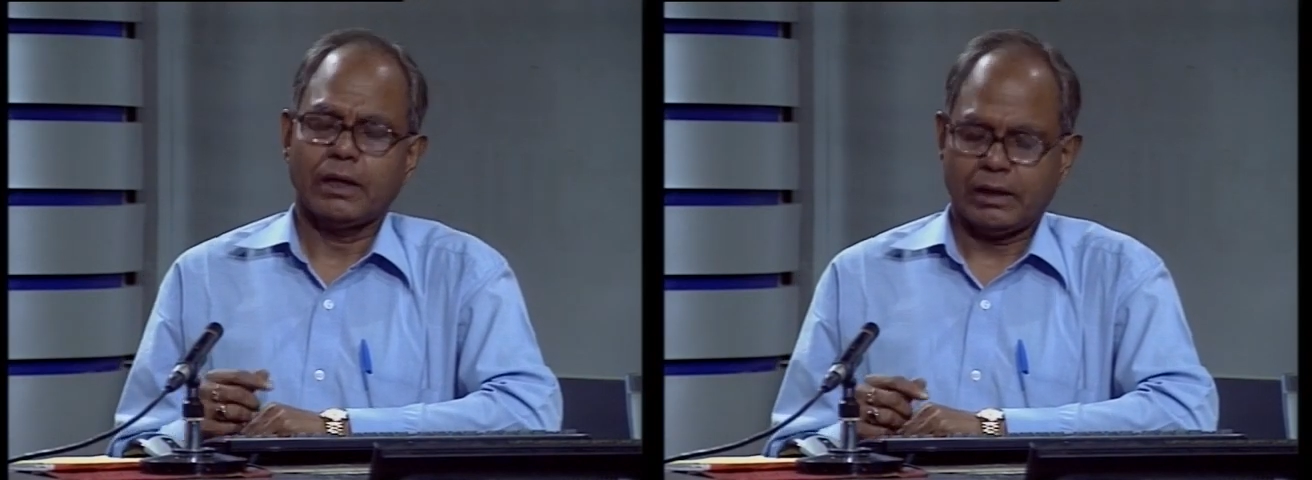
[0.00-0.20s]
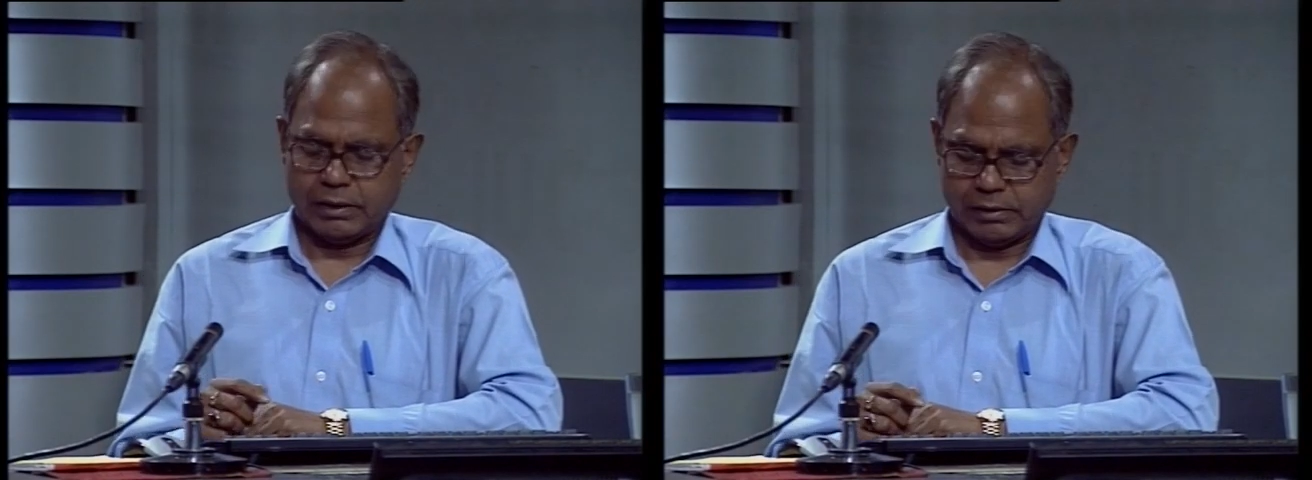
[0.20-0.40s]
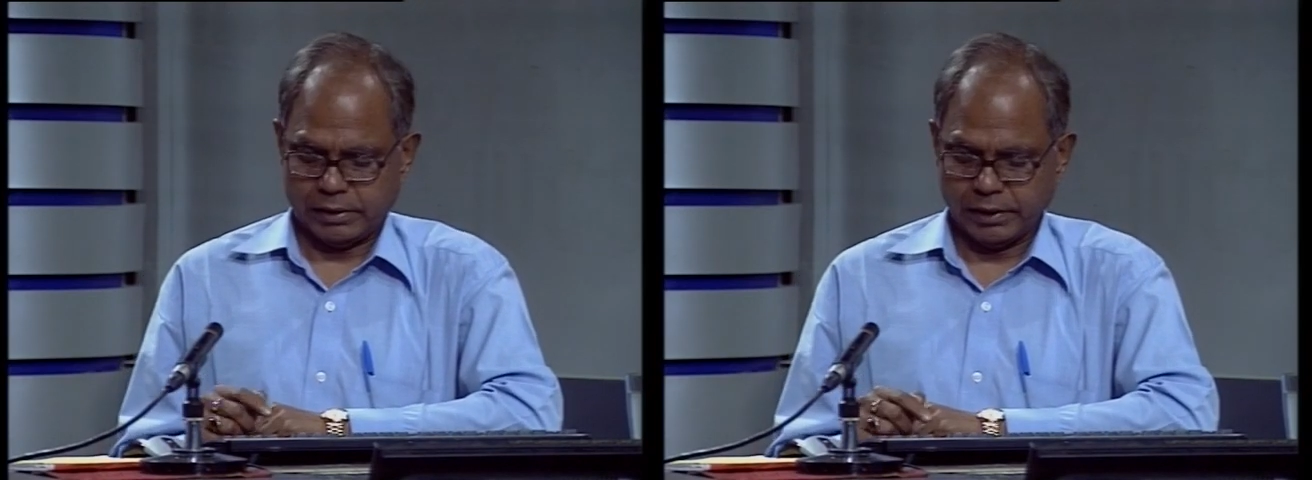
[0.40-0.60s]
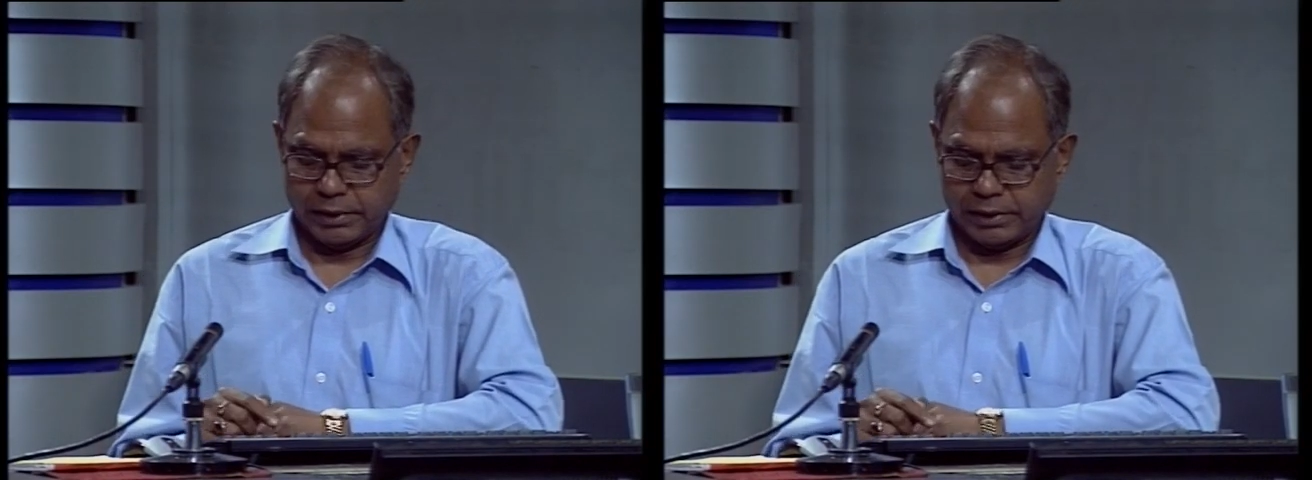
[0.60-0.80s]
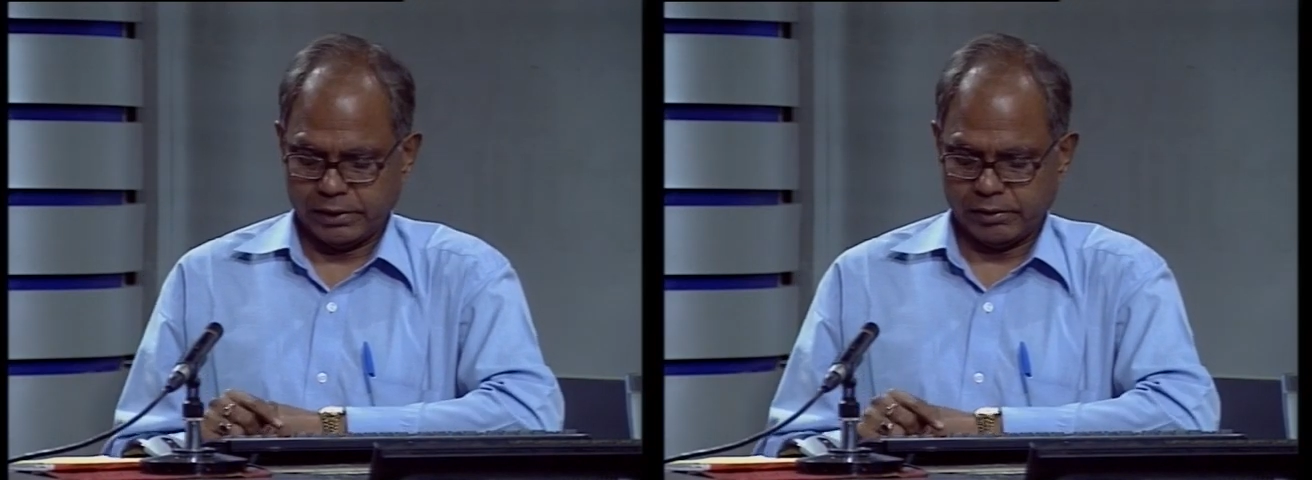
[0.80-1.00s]

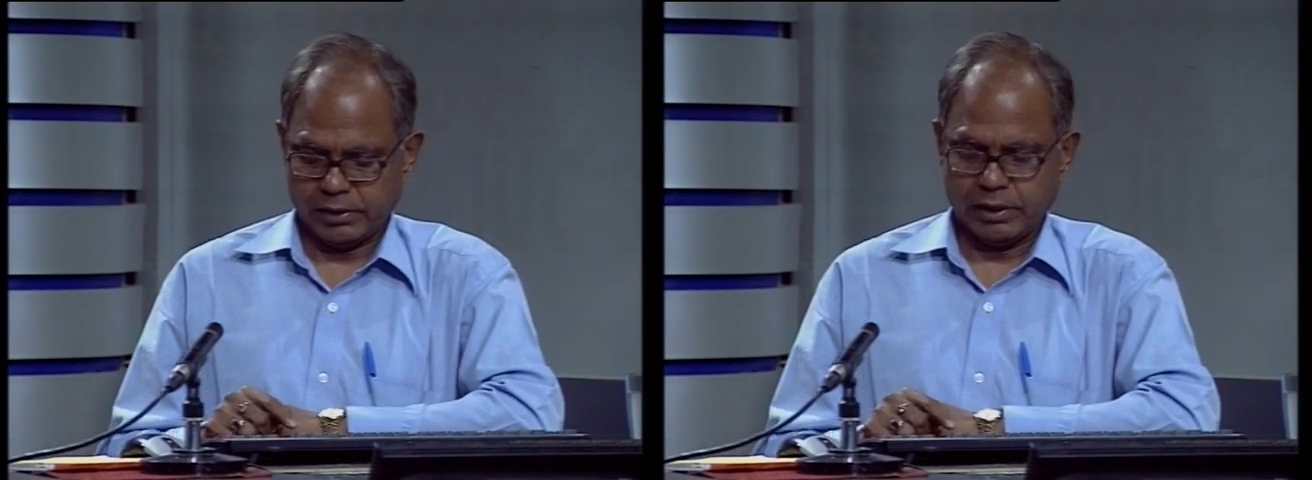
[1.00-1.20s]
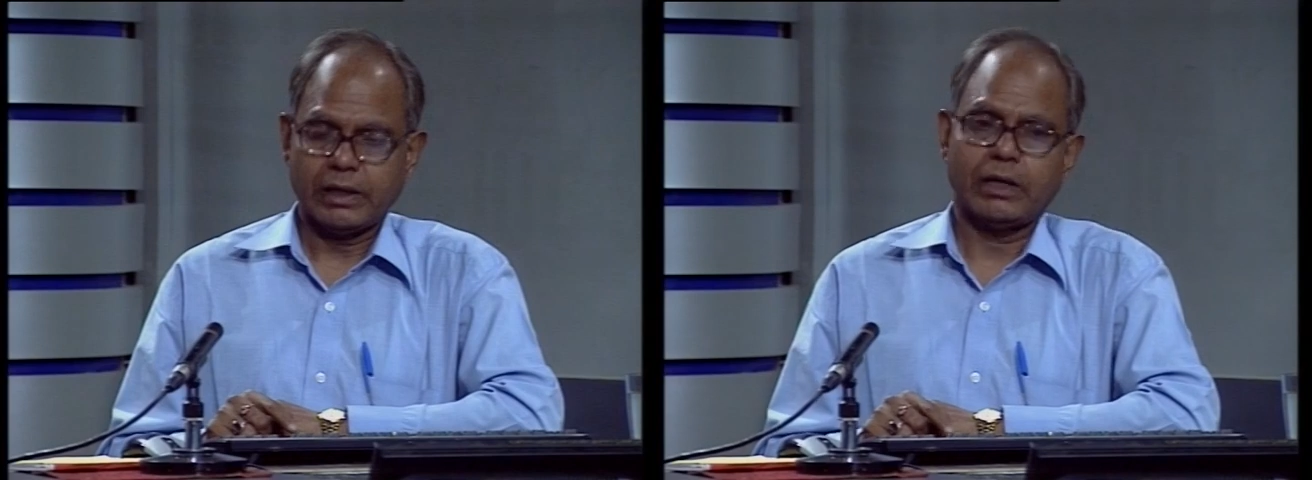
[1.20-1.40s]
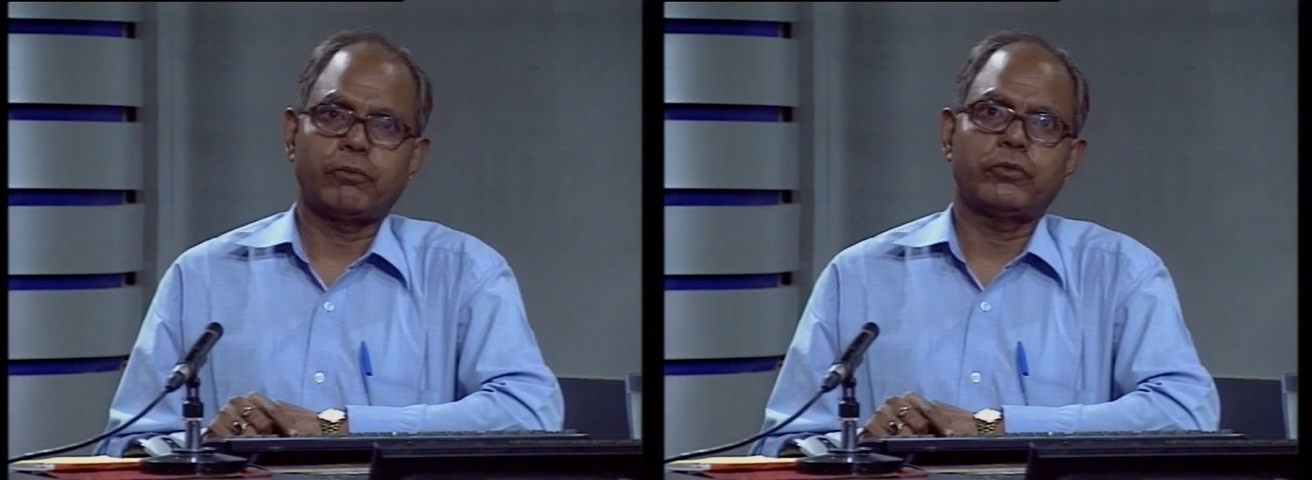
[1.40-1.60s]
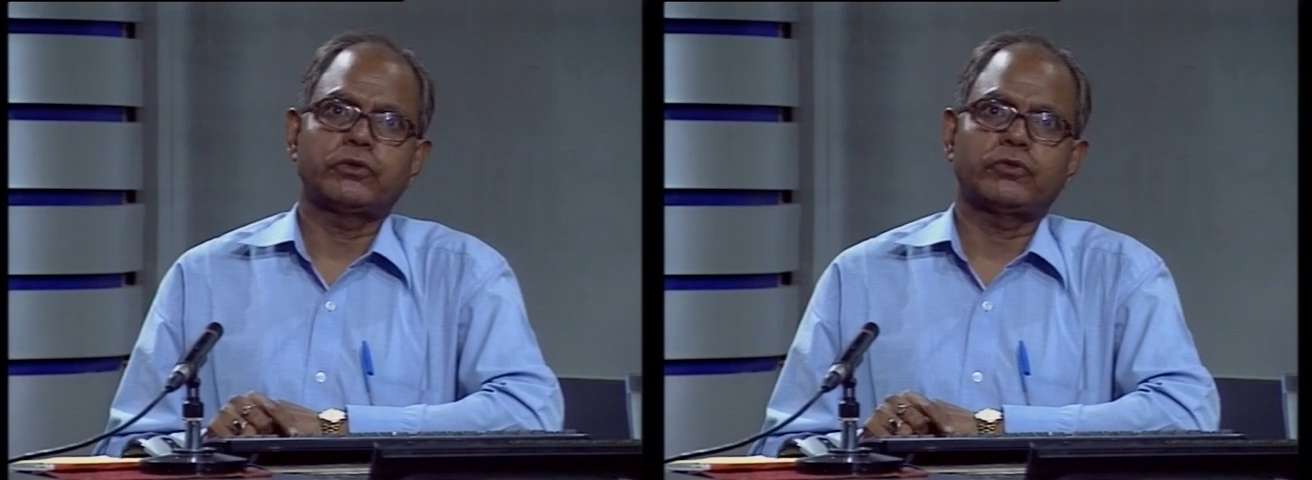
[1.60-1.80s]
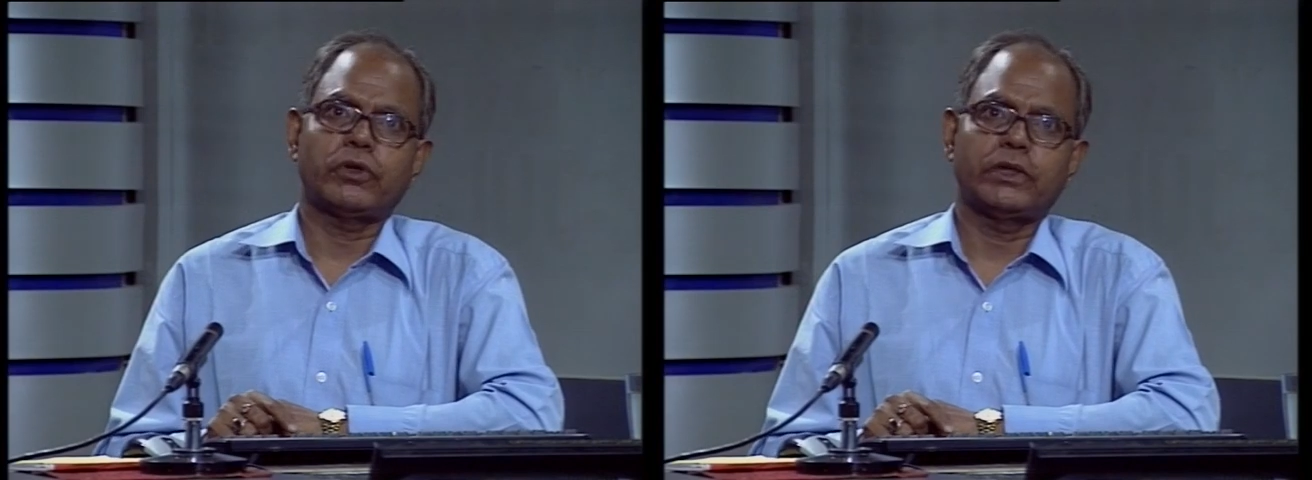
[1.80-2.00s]
entry or approach
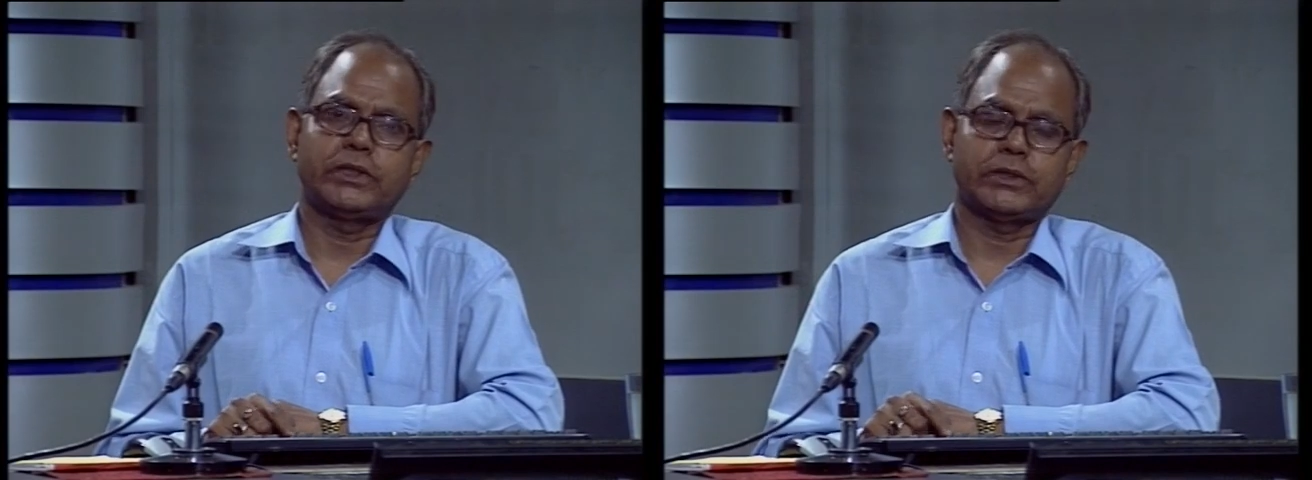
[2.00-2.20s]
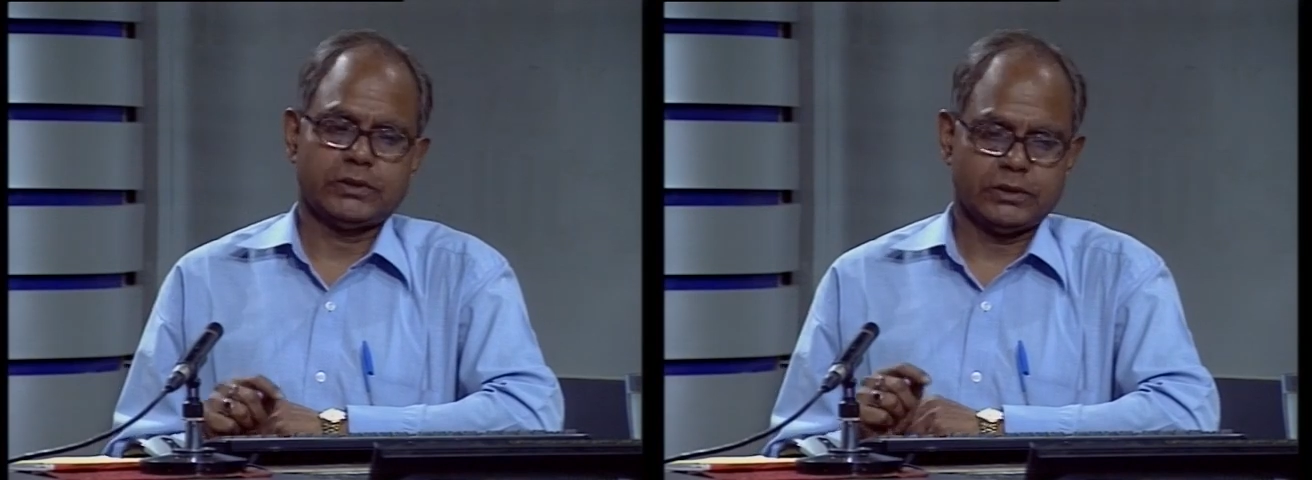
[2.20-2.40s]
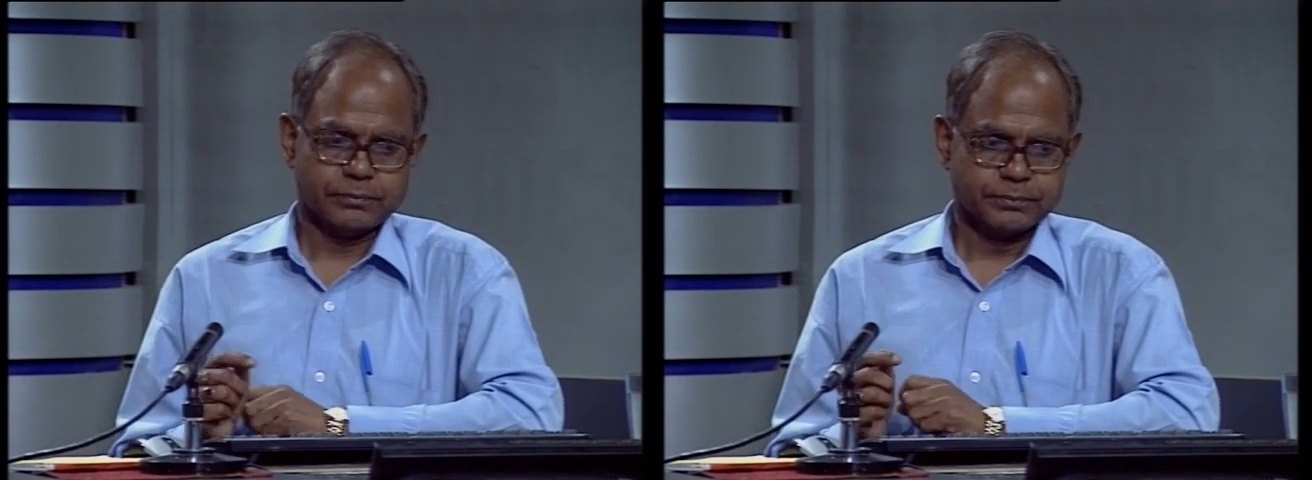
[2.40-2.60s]
for this.